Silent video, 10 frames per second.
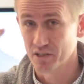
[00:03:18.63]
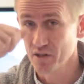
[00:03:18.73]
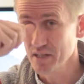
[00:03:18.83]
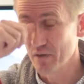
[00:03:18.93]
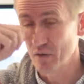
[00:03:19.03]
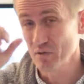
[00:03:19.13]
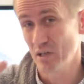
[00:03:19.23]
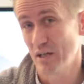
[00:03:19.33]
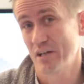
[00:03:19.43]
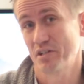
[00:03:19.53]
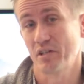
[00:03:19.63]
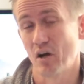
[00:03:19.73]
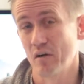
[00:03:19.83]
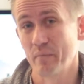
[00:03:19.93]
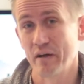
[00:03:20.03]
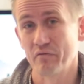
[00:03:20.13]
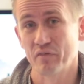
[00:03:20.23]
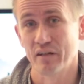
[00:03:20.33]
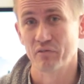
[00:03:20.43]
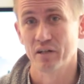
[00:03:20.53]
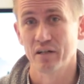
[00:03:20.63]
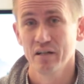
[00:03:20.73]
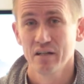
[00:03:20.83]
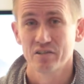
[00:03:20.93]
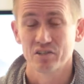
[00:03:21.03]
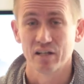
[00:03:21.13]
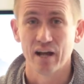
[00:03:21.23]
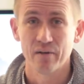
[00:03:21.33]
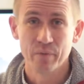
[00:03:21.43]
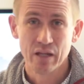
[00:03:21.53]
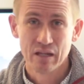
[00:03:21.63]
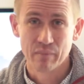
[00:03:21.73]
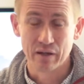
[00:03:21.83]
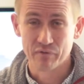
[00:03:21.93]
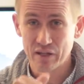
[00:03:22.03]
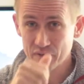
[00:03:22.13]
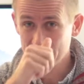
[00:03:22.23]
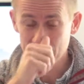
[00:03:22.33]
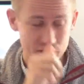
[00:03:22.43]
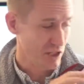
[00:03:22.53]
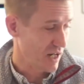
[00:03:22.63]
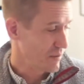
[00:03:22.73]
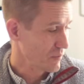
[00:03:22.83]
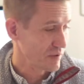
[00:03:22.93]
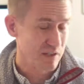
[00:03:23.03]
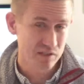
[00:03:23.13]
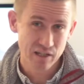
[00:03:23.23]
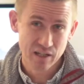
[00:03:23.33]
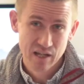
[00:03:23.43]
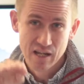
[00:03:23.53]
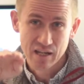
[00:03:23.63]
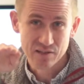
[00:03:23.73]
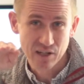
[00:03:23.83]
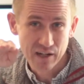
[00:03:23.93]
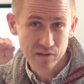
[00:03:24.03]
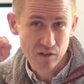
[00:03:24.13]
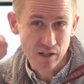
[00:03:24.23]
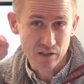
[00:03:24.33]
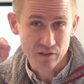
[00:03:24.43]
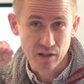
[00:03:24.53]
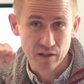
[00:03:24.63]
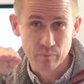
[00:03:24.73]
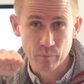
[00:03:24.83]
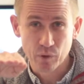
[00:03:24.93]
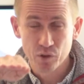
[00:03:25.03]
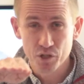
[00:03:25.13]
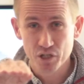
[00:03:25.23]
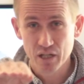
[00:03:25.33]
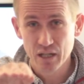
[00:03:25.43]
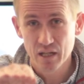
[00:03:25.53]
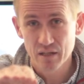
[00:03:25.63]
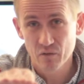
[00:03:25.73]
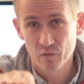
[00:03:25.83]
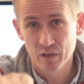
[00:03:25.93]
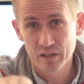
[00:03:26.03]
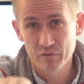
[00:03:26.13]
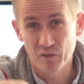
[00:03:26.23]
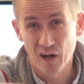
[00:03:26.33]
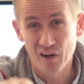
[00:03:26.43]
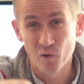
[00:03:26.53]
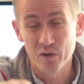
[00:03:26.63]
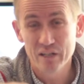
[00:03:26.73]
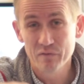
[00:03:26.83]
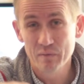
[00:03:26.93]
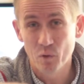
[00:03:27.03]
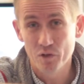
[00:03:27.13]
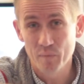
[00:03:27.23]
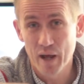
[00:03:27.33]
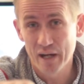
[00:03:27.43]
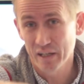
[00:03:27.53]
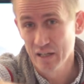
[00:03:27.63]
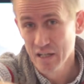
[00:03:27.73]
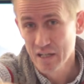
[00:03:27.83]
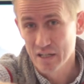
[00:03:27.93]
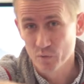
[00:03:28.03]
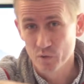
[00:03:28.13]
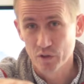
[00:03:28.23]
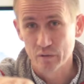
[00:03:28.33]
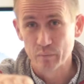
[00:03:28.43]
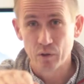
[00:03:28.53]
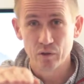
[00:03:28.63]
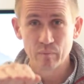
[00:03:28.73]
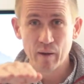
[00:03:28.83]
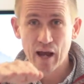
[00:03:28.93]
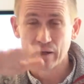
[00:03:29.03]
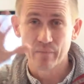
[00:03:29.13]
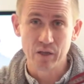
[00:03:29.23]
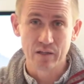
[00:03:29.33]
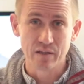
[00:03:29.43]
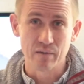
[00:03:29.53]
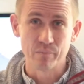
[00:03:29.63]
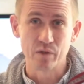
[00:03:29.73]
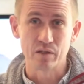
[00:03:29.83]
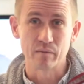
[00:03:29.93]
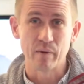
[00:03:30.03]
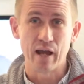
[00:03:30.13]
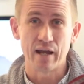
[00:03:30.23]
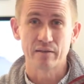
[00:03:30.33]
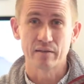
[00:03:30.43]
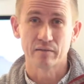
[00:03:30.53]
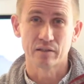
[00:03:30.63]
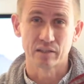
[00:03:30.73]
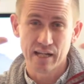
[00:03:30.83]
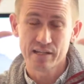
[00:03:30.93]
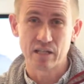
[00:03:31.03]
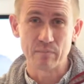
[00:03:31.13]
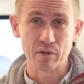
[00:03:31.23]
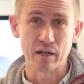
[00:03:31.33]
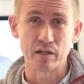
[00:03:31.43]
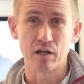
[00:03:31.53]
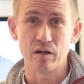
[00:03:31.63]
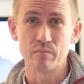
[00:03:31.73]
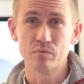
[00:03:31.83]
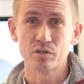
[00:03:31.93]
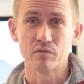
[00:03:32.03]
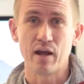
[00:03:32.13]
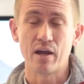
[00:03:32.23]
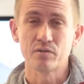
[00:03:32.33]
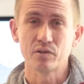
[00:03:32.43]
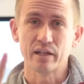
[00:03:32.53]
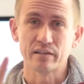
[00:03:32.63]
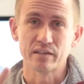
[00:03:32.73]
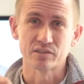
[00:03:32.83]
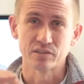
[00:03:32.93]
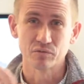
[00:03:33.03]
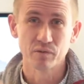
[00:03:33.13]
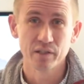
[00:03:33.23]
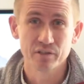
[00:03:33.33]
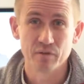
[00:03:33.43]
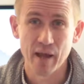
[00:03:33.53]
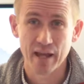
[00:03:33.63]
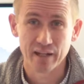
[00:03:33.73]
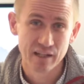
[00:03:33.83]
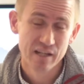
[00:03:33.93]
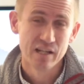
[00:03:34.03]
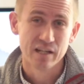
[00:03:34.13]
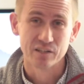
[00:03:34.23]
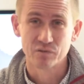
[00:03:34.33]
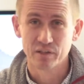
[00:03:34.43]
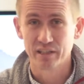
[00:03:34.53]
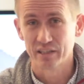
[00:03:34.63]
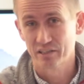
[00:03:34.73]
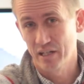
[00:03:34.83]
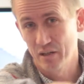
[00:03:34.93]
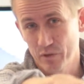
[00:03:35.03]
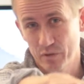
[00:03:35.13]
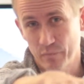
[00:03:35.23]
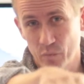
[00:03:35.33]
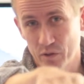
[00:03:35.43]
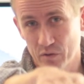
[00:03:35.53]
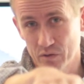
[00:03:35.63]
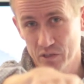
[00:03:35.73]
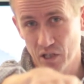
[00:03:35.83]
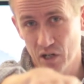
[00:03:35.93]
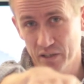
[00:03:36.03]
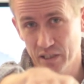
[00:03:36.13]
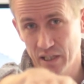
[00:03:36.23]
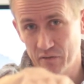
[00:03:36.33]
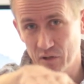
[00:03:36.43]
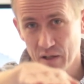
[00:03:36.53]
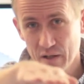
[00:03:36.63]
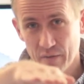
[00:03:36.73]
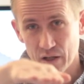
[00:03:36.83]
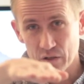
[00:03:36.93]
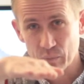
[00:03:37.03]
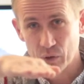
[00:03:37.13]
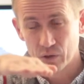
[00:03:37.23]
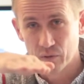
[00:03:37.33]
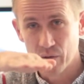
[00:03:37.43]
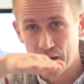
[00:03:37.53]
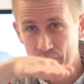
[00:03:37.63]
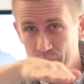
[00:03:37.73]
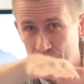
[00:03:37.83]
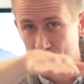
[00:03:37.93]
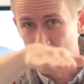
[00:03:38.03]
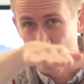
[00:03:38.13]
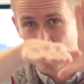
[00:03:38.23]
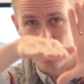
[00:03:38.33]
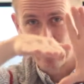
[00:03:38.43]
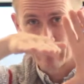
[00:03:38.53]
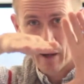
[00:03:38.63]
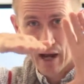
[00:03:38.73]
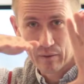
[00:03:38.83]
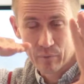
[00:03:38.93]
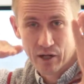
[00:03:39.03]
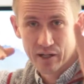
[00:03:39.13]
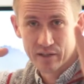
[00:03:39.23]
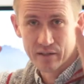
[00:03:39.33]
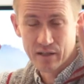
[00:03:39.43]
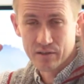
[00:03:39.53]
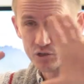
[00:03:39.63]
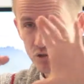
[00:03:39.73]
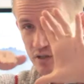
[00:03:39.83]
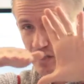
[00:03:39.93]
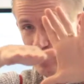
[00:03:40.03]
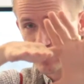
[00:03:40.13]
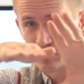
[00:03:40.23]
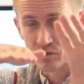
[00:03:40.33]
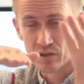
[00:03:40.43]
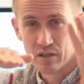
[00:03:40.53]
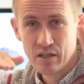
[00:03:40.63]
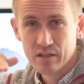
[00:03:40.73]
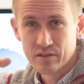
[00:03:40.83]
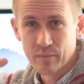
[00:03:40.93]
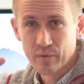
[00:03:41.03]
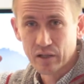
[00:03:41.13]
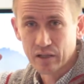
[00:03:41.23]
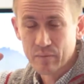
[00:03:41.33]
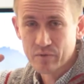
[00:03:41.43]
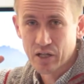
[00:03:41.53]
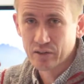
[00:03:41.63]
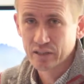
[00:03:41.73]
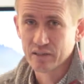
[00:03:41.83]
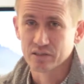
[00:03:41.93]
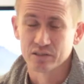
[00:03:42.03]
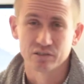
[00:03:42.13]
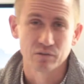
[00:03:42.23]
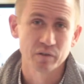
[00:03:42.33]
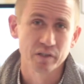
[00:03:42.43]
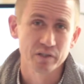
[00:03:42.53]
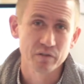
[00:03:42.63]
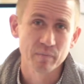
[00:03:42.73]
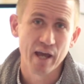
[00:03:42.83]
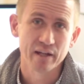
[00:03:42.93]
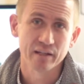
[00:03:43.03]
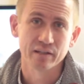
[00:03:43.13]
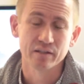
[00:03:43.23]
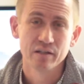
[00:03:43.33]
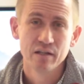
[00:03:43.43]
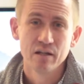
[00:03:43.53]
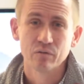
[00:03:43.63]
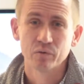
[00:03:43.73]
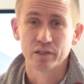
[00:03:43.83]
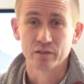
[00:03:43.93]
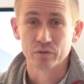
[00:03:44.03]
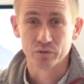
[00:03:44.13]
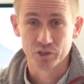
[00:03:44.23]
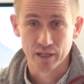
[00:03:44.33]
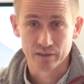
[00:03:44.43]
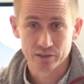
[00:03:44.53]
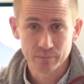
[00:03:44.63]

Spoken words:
It turns out those aren't my favorite style. My favorite shot with this thing is either a push in really far, or even more dramatic is when you can pull back and then the landscape kind of comes around you like this. It's really dramatic. It's really exciting when you start on the level and you pull away and you're pulling back behind and trees or something comes out like this. It's a really dramatic and really cool shot.